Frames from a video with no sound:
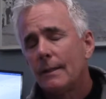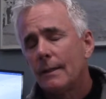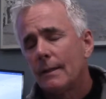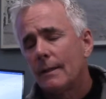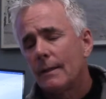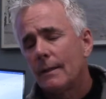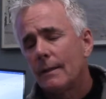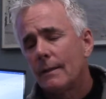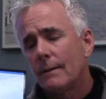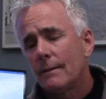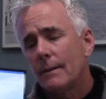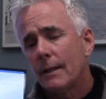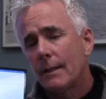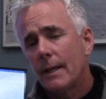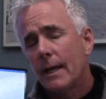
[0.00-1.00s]

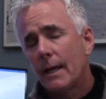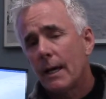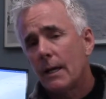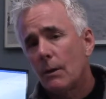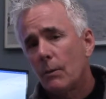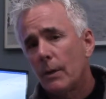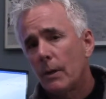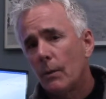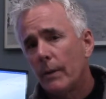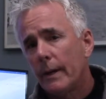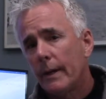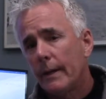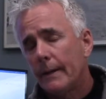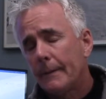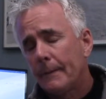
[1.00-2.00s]
That kind of went
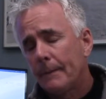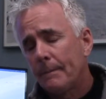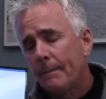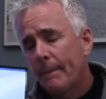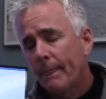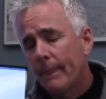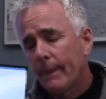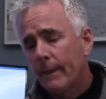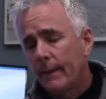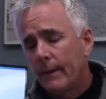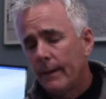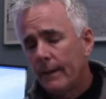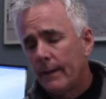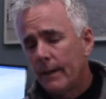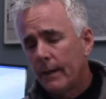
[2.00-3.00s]
away.
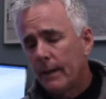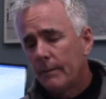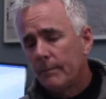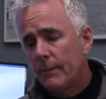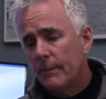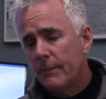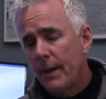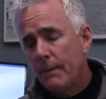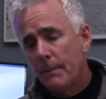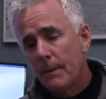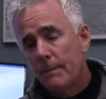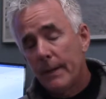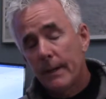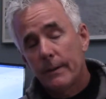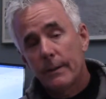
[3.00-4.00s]
Vapor
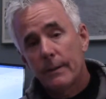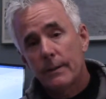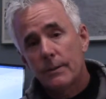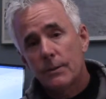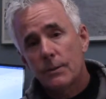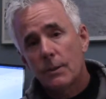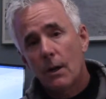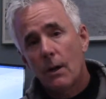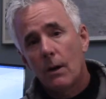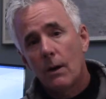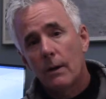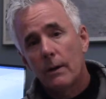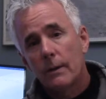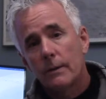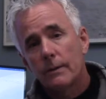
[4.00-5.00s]
barriers
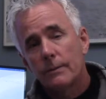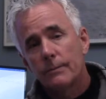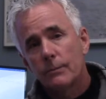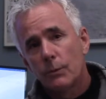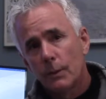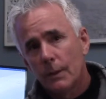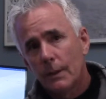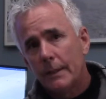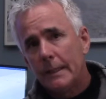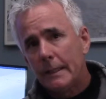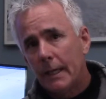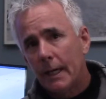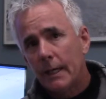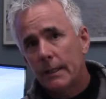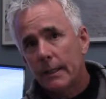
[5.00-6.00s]
are really
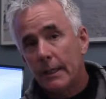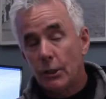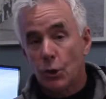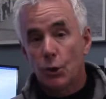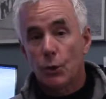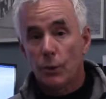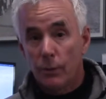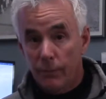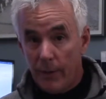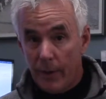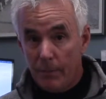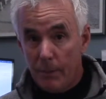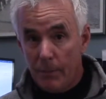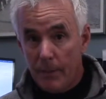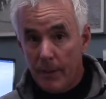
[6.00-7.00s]
not a true
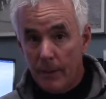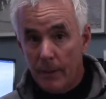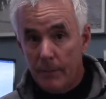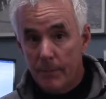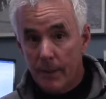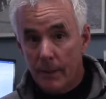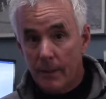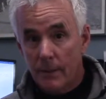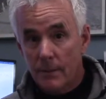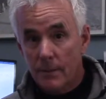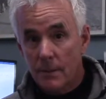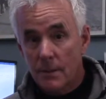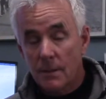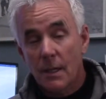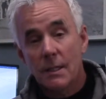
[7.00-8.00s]
vapor barrier because
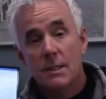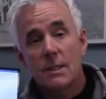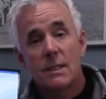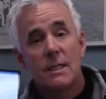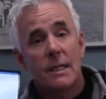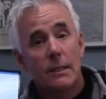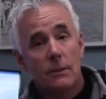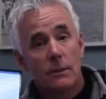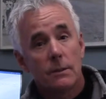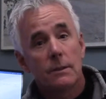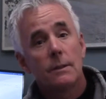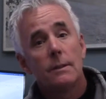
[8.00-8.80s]
it's not sealed.